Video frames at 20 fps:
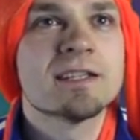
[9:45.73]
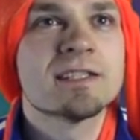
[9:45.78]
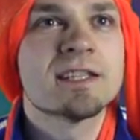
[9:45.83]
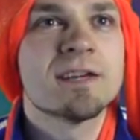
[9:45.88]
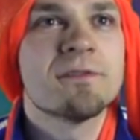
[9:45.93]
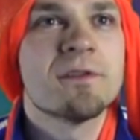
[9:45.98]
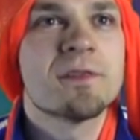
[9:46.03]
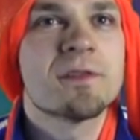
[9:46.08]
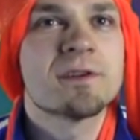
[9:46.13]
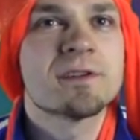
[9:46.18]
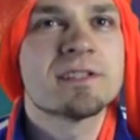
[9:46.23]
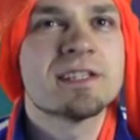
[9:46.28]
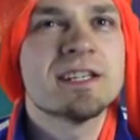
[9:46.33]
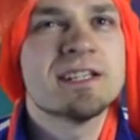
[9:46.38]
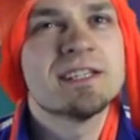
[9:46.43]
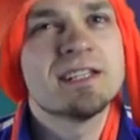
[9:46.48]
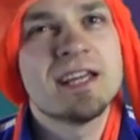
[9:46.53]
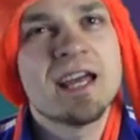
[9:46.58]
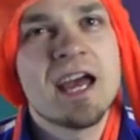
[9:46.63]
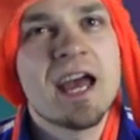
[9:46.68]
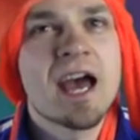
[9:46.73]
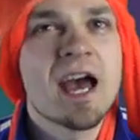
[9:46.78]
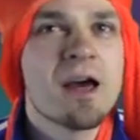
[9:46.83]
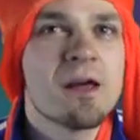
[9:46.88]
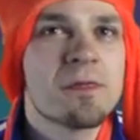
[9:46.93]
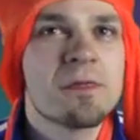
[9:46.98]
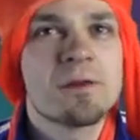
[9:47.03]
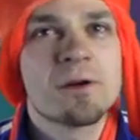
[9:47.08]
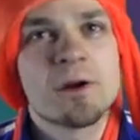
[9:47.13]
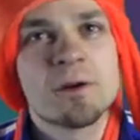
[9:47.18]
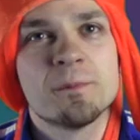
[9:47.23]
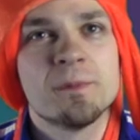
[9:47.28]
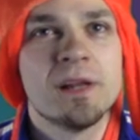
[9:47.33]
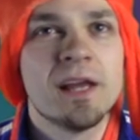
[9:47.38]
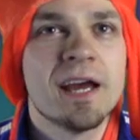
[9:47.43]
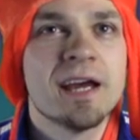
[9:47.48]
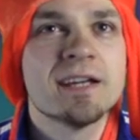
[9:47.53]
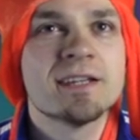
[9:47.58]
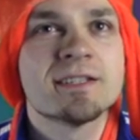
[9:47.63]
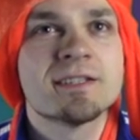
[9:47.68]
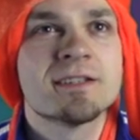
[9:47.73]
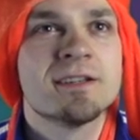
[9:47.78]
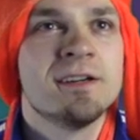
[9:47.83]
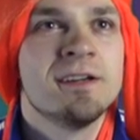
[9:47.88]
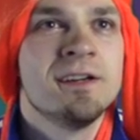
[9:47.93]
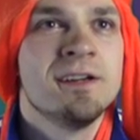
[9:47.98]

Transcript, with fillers: 713, yeah, third place.